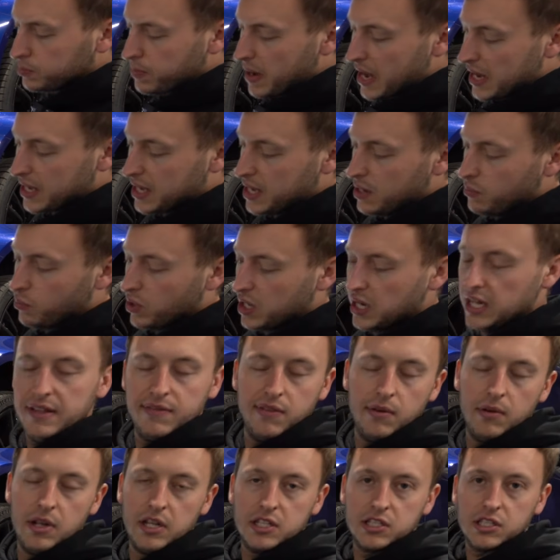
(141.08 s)
back in, we're going to
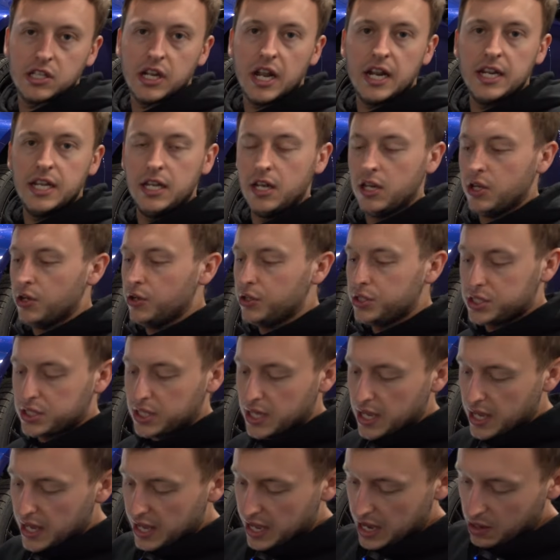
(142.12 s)
leave them slightly
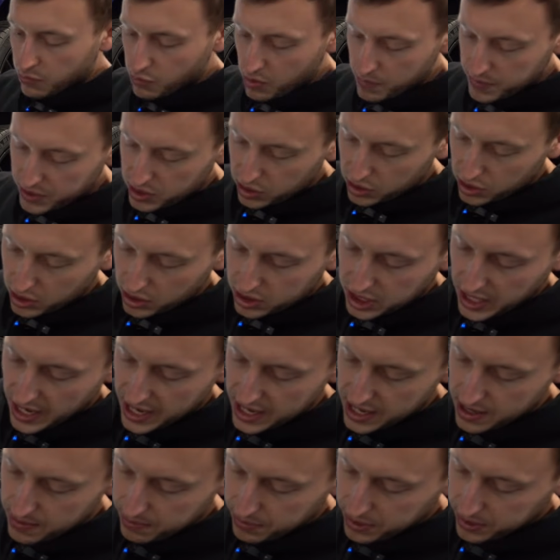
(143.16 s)
loose, and when we do the
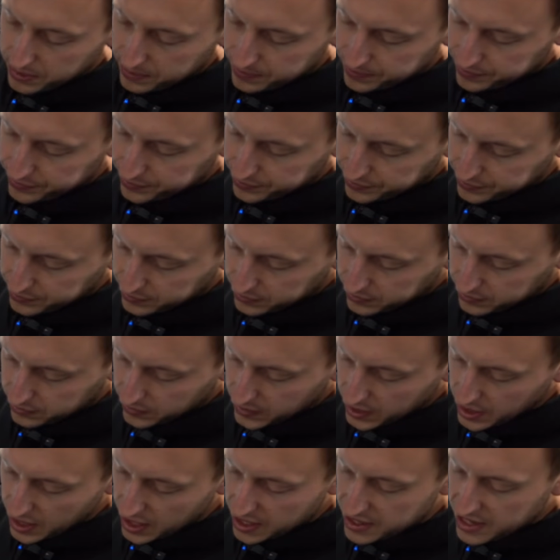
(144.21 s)
tape,
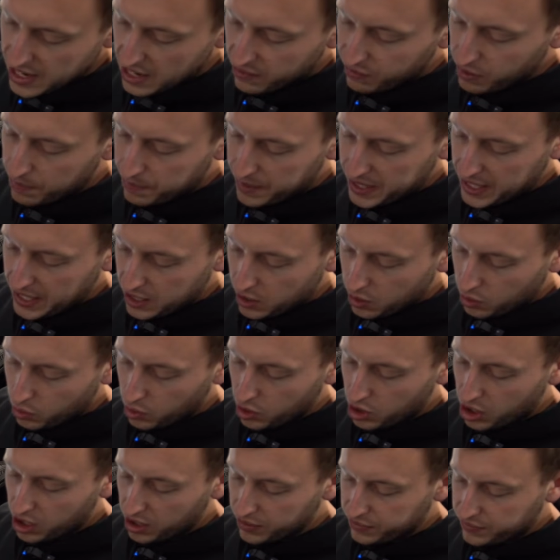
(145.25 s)
never peel it
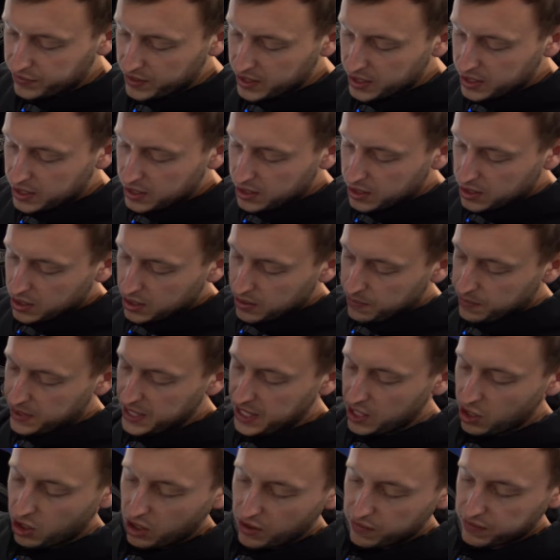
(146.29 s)
all off.
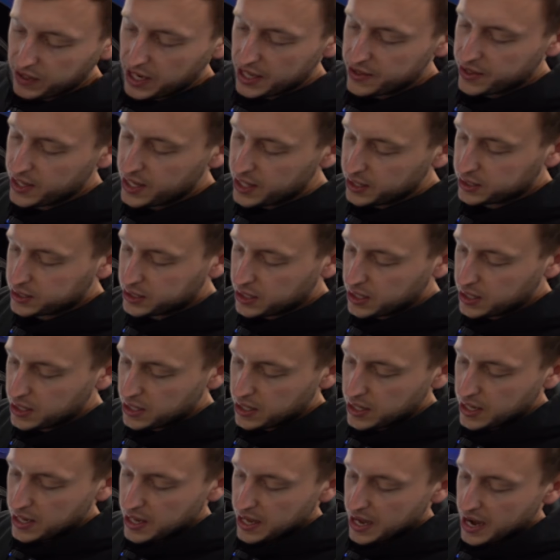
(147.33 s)
Peel it off like this
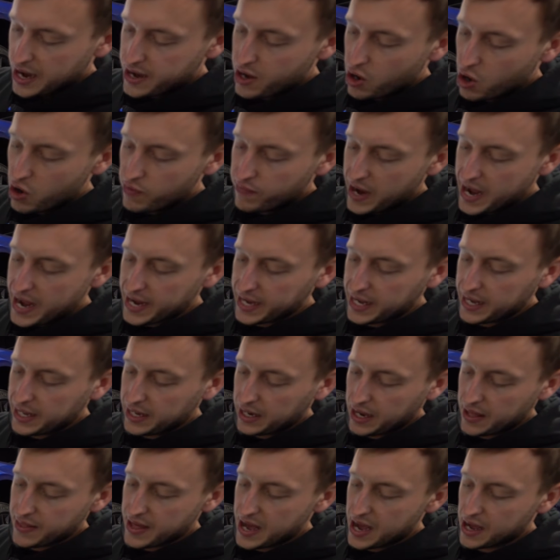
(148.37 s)
and overhang it
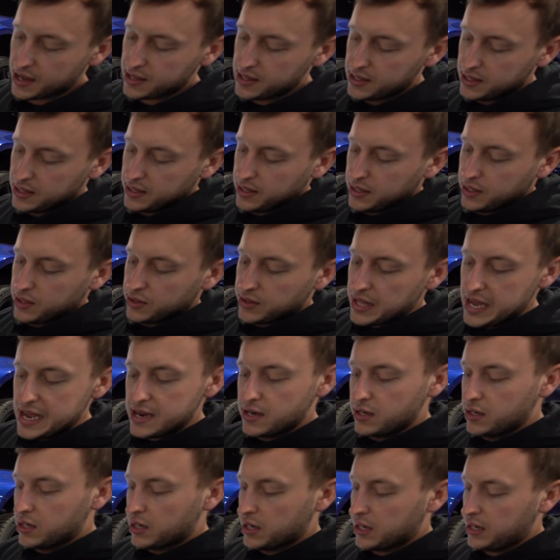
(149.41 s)
like that.
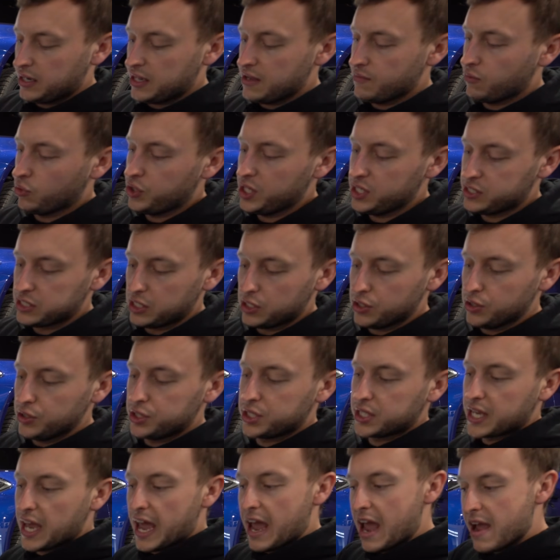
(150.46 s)
Then leave all these
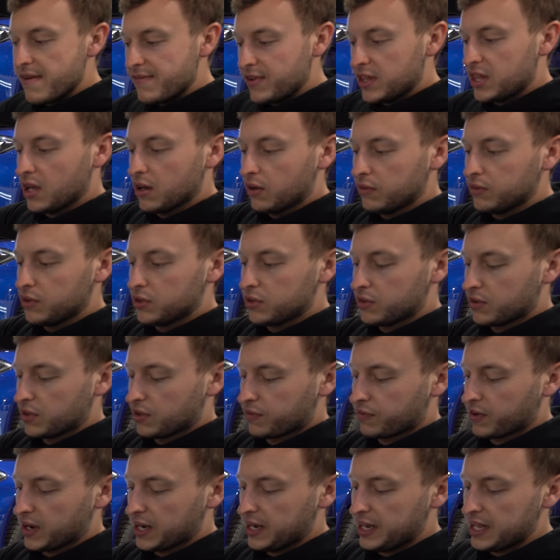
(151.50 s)
loose, get everything on
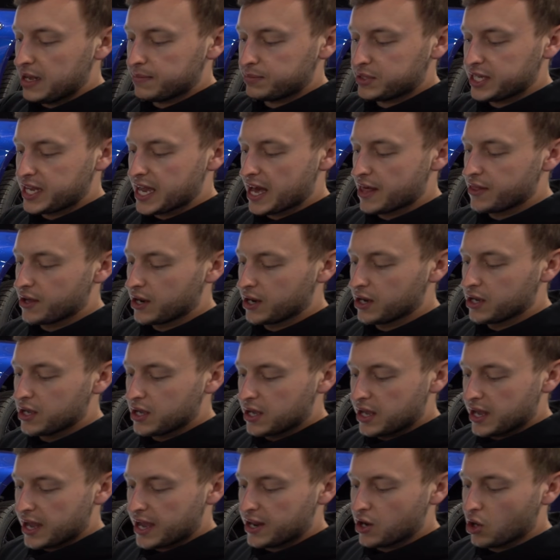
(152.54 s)
the front lip together
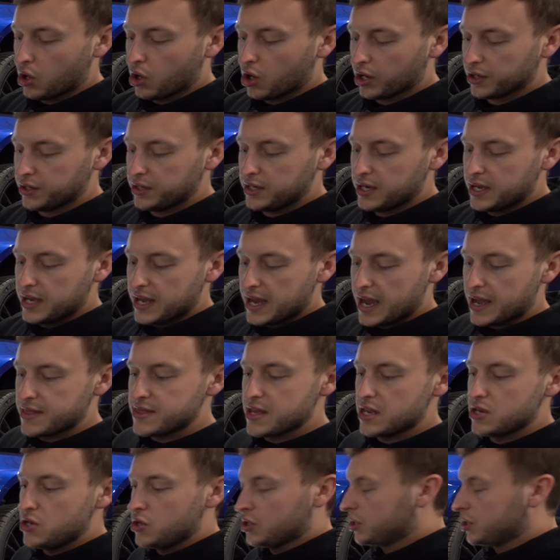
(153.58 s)
and on, and then you